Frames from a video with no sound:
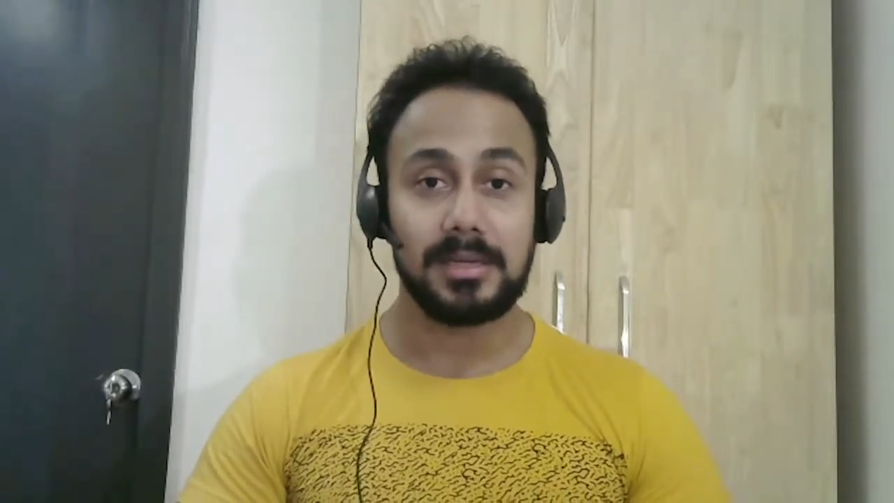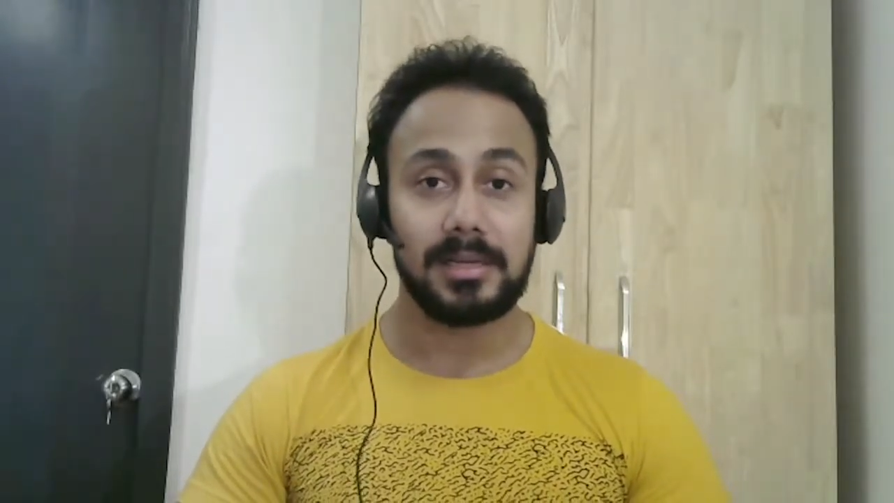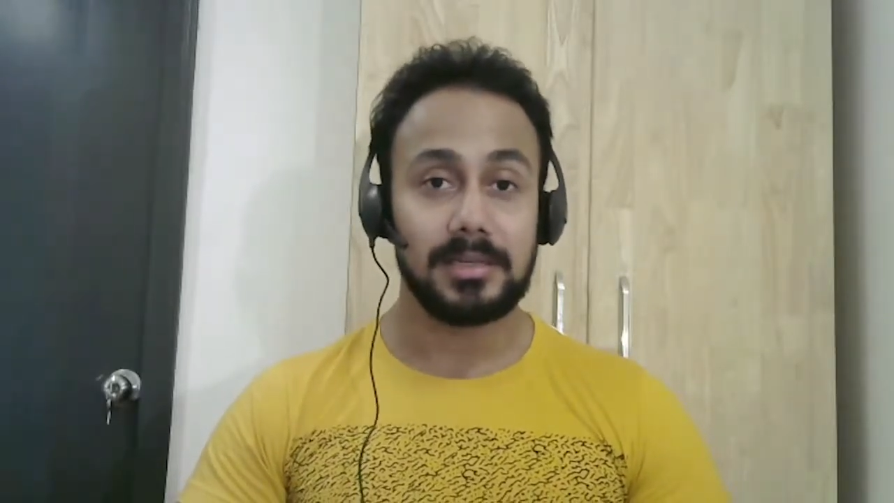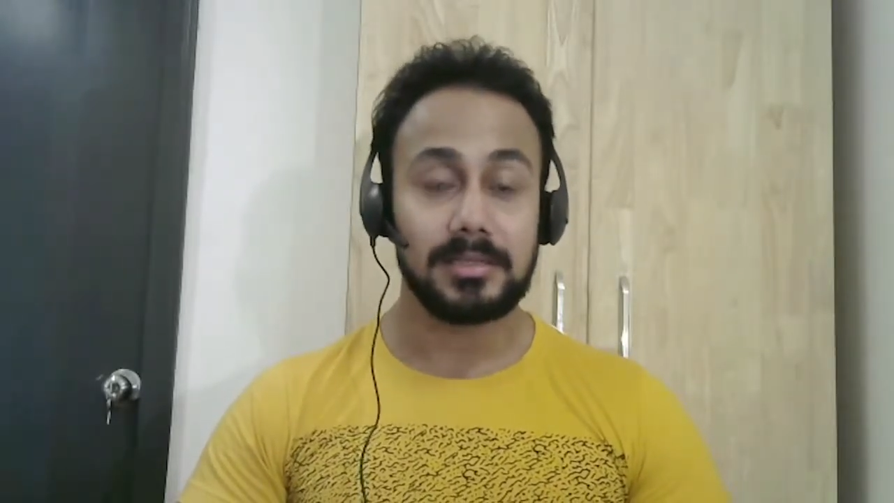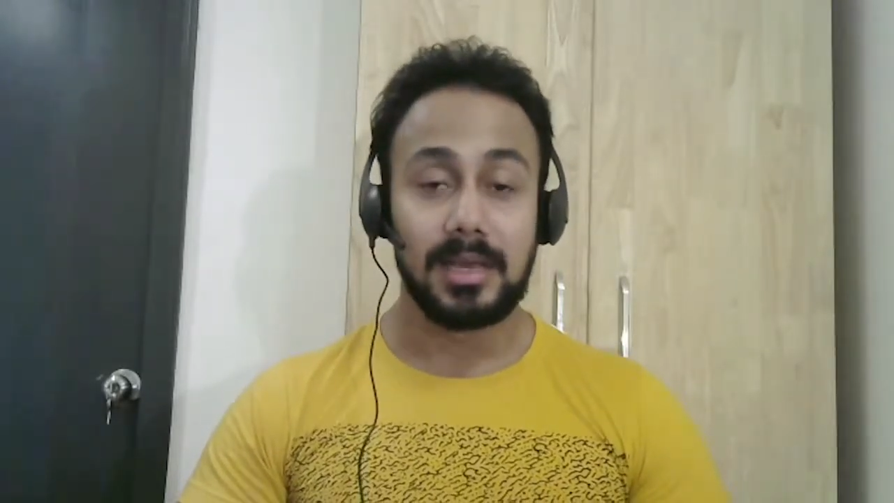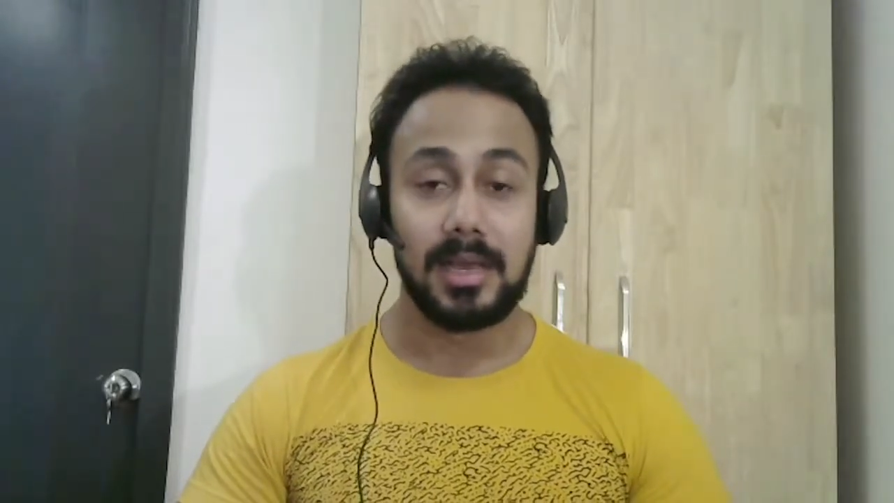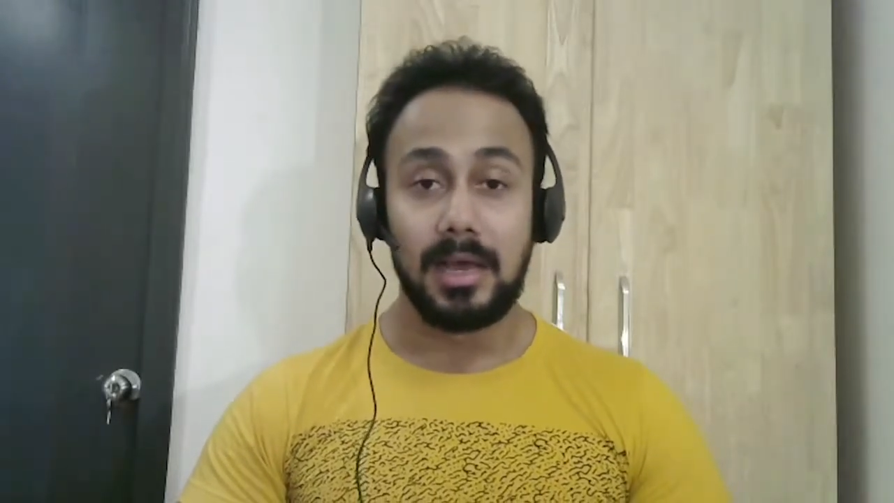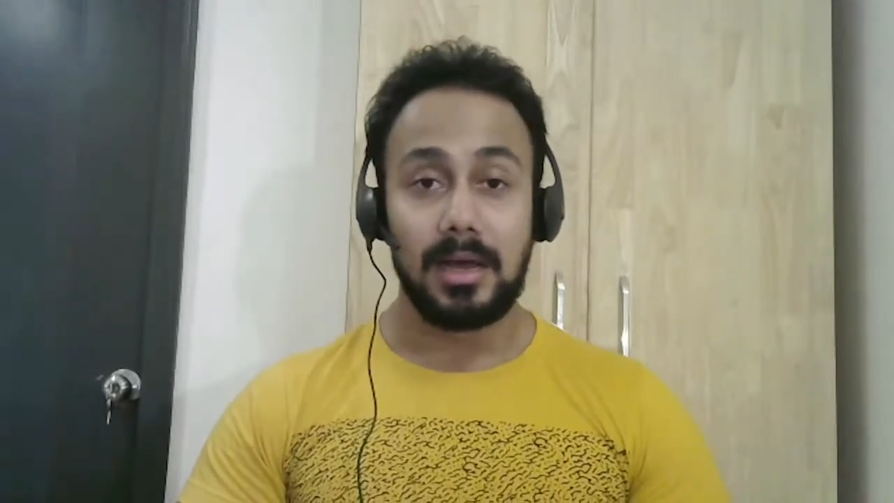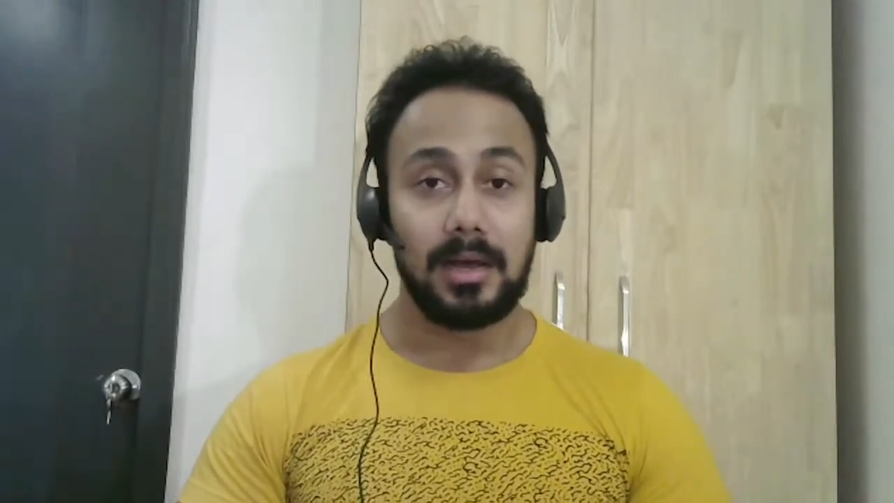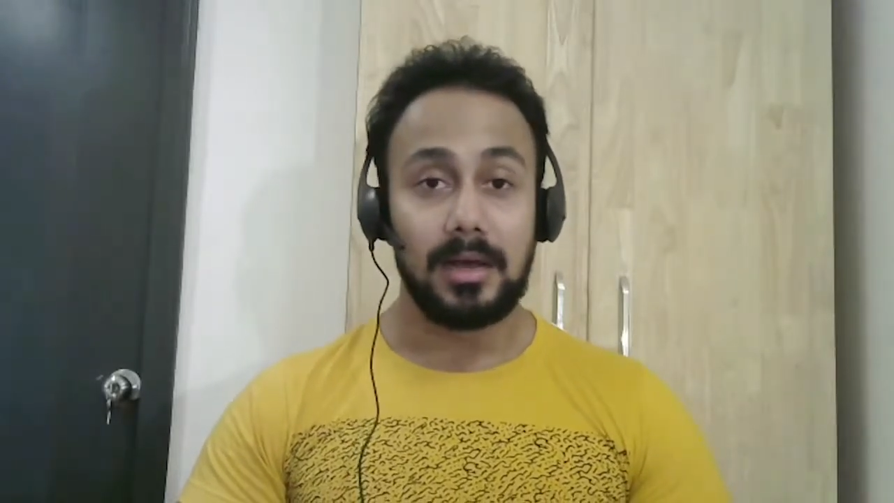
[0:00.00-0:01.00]
days,
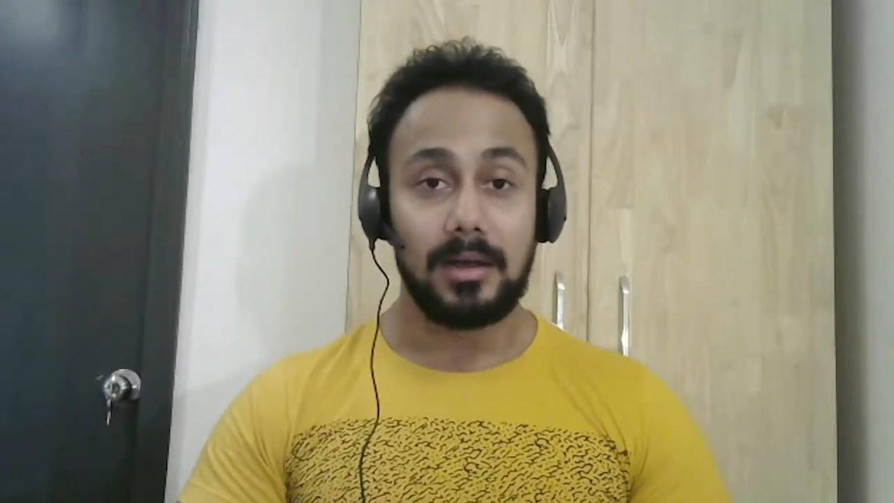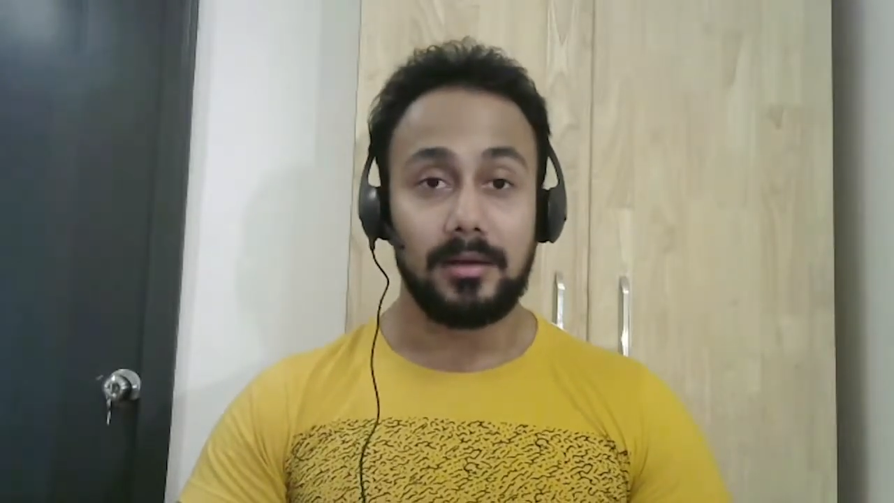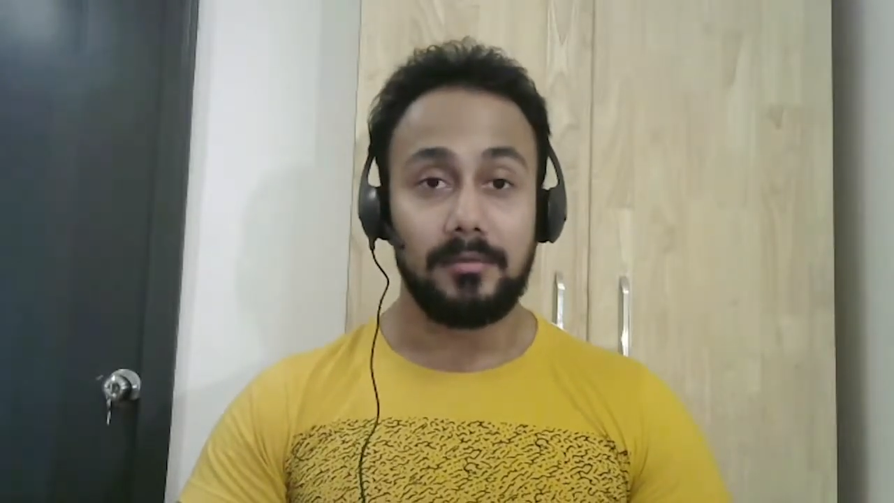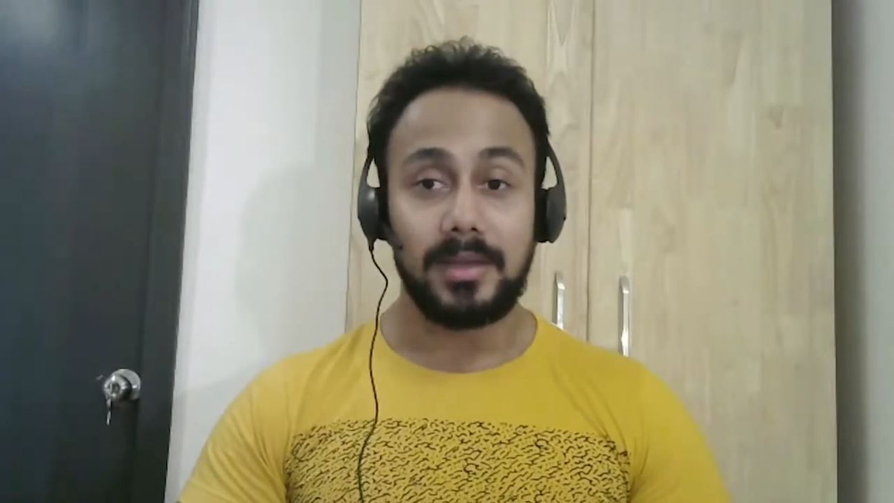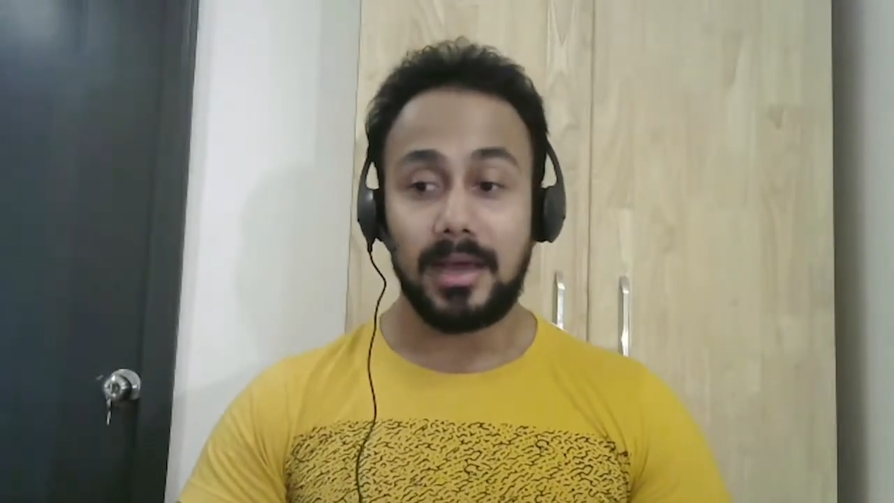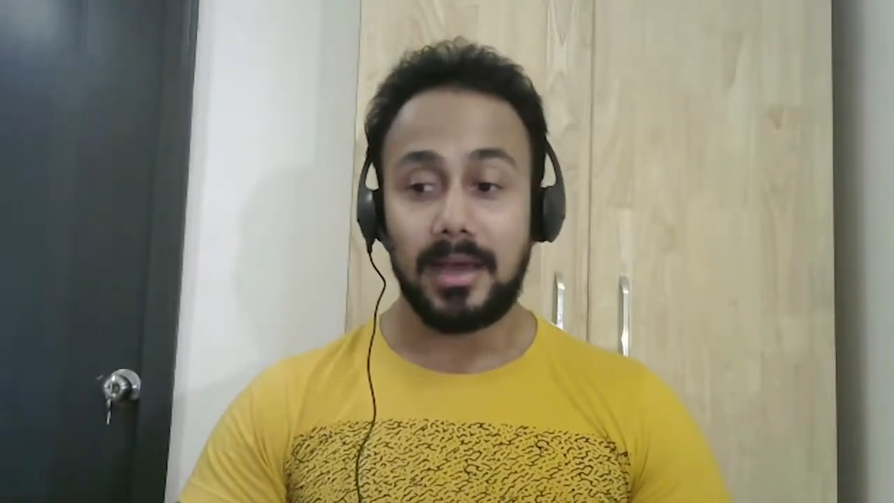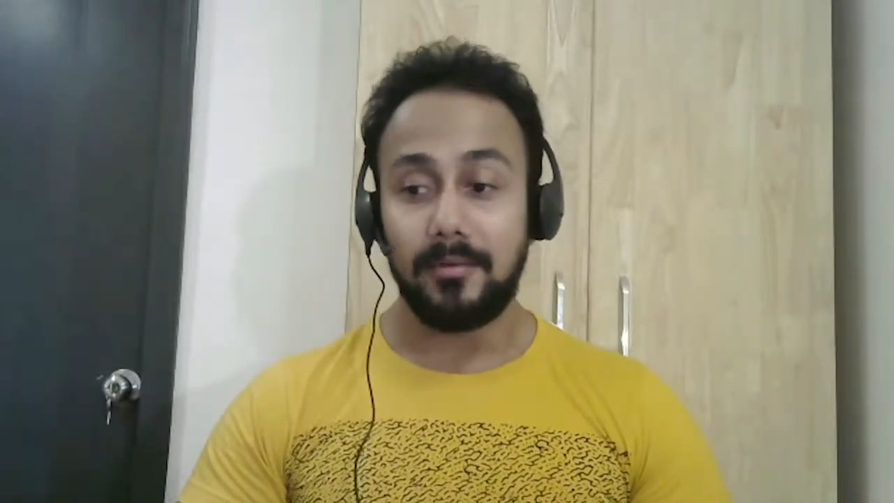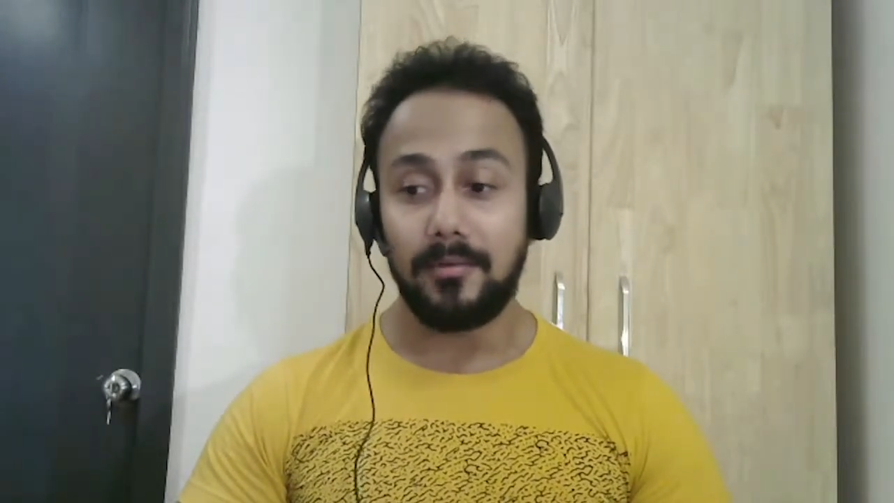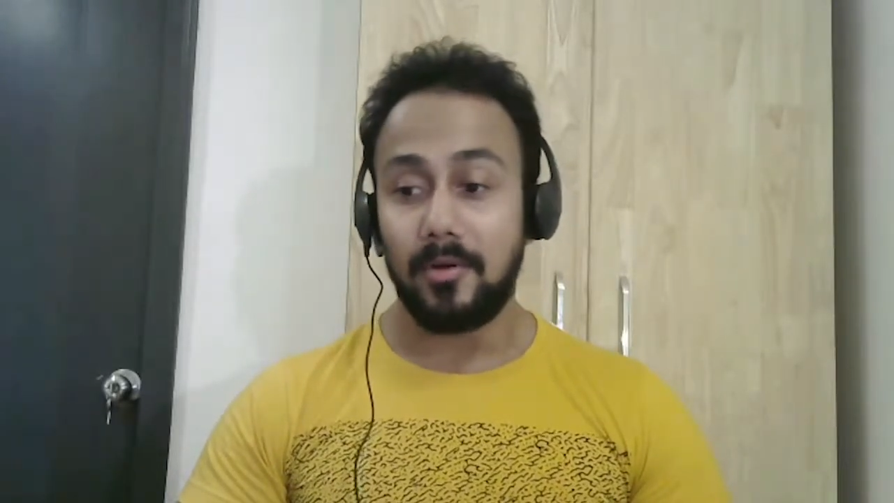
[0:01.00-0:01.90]
we have